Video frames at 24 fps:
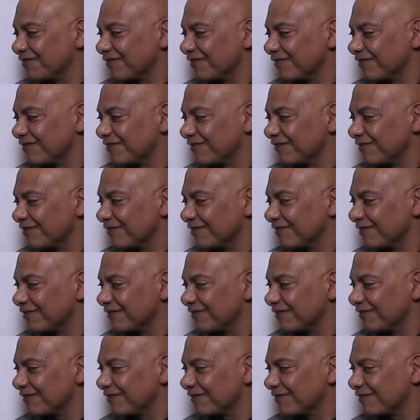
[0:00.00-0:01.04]

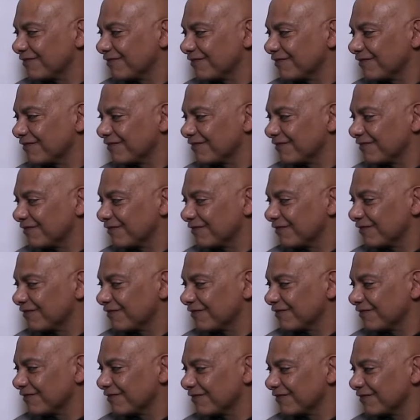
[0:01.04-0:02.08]

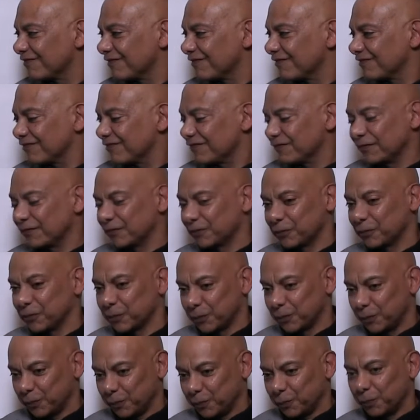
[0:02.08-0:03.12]

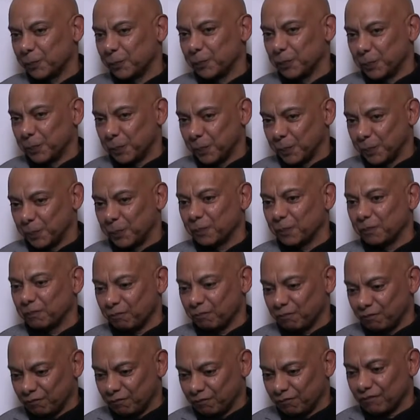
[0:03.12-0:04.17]

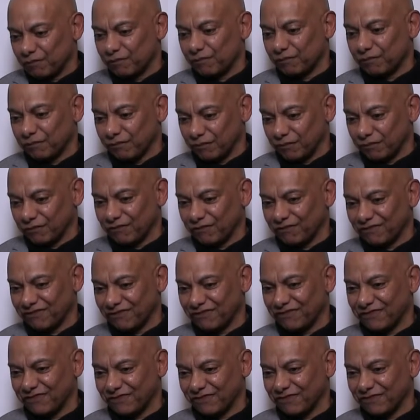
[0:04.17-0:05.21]
This person isn't speaking.